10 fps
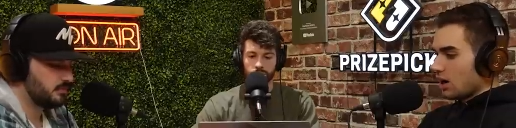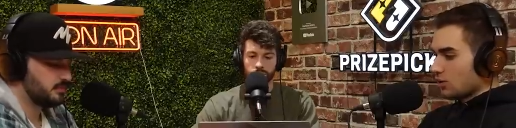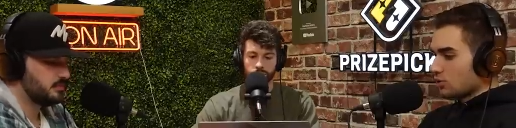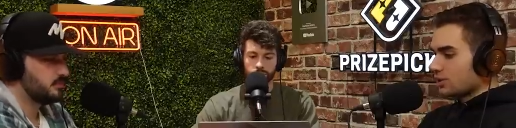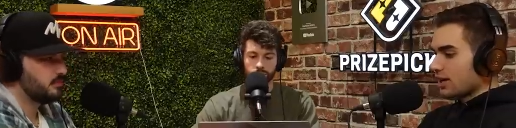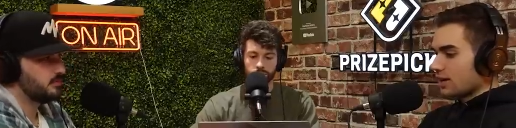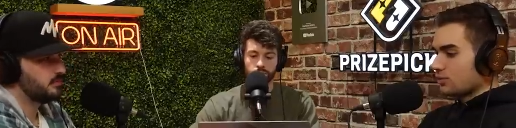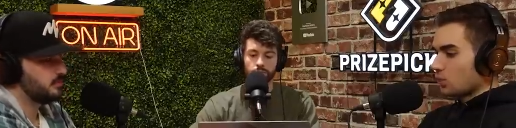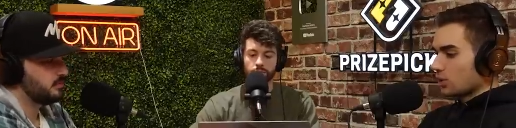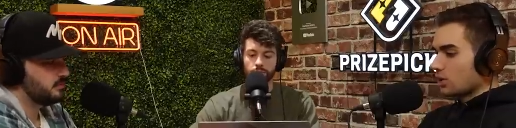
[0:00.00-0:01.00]

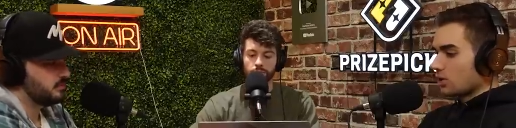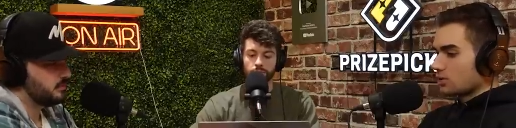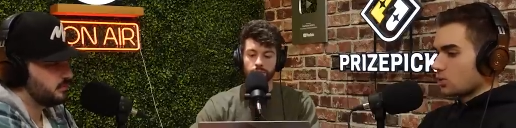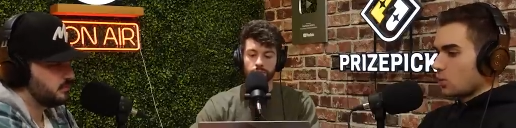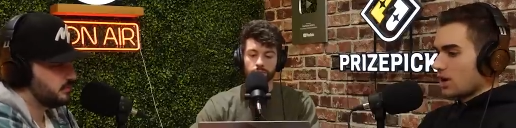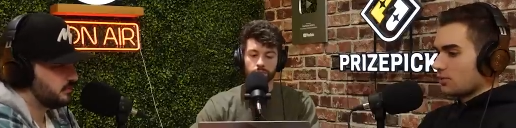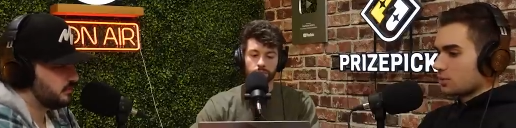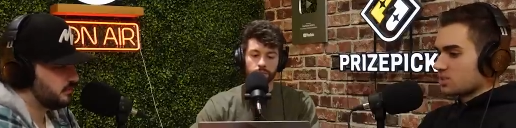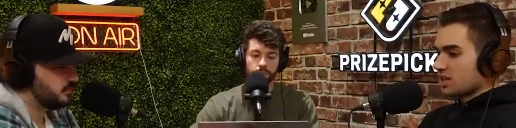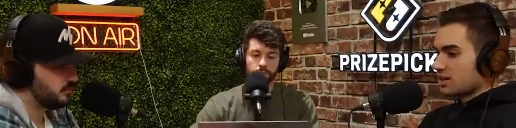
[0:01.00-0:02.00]
Speaker 1: 194 yards away from
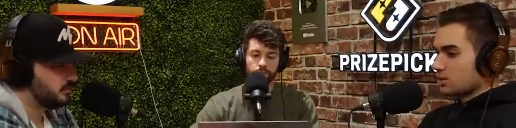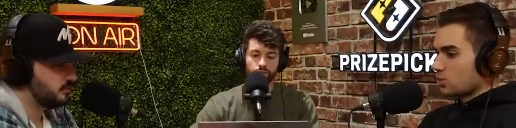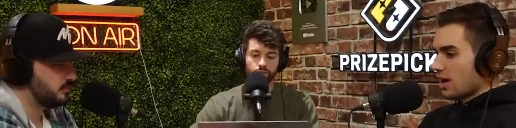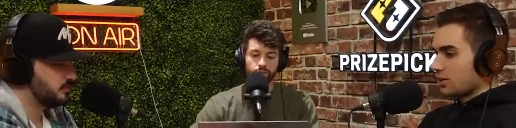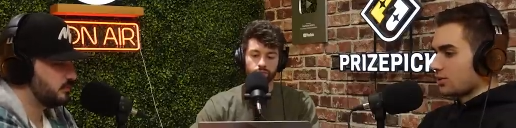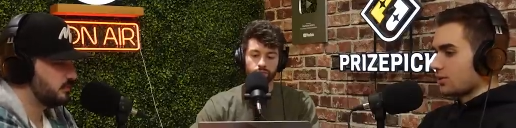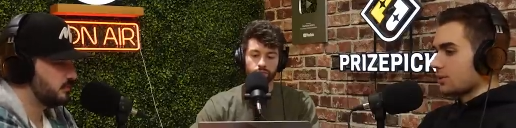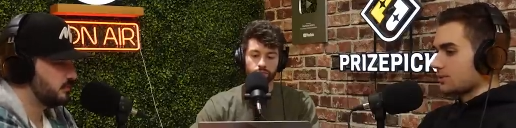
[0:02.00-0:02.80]
setting the record.